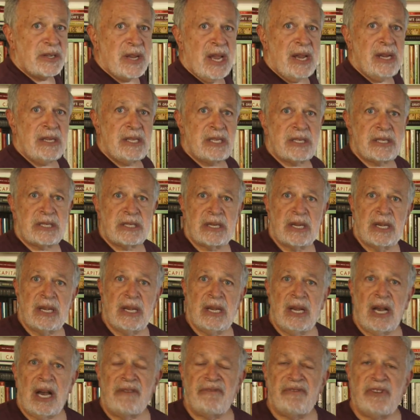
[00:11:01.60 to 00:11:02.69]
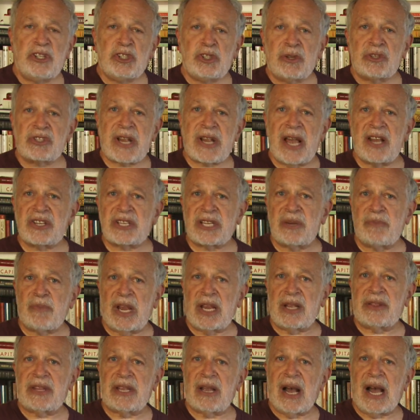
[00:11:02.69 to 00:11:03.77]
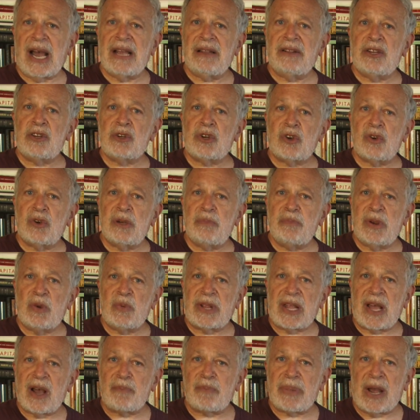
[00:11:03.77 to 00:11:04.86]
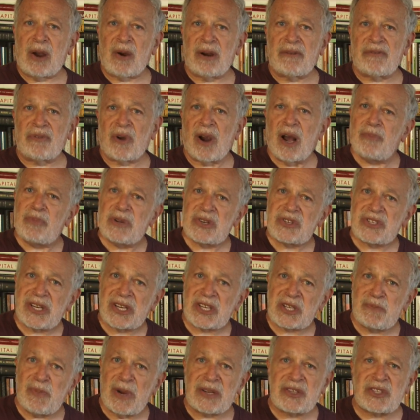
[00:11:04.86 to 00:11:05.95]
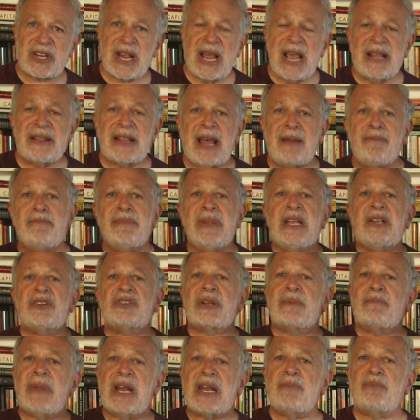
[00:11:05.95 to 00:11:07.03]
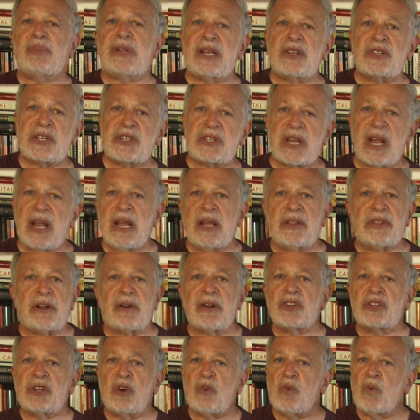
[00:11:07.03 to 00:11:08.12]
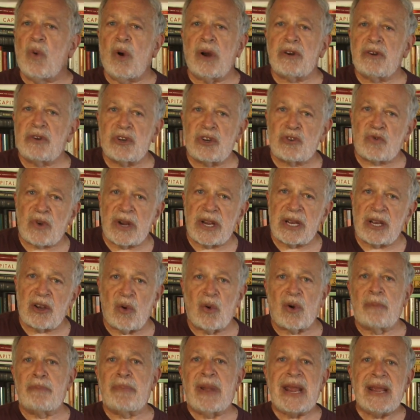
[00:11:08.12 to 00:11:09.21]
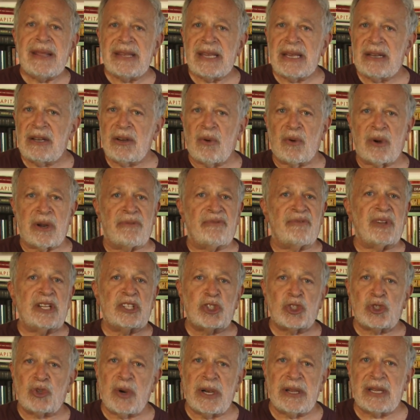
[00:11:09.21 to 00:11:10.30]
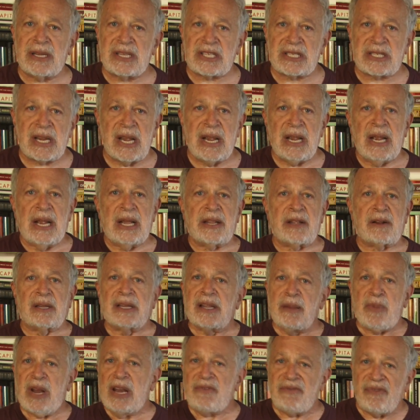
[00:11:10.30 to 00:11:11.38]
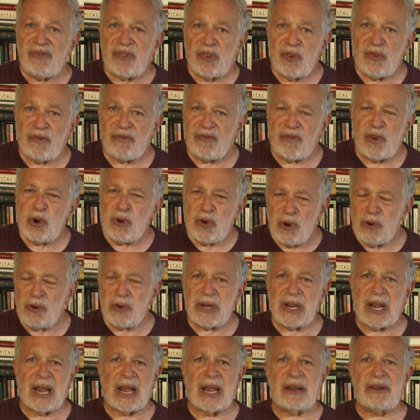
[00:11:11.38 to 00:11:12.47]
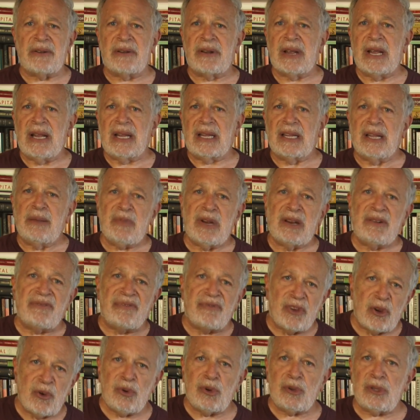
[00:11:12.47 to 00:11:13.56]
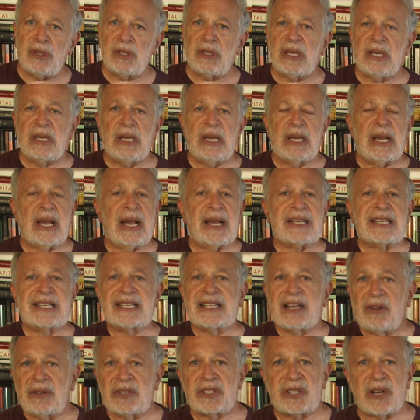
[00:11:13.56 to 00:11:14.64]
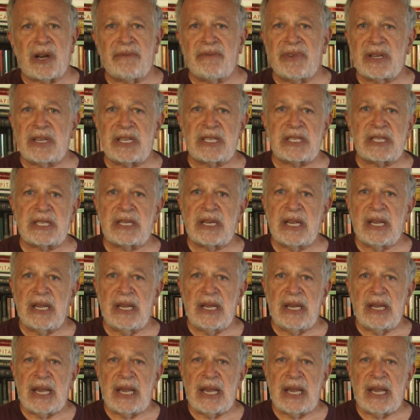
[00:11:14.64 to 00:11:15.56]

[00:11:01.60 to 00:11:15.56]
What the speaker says: States. Officials estimate the island could be without power for up to 6 months. That means in many places there is no water to drink or bathe in or to flush toilets. There are limited food and limited fuel and cell service.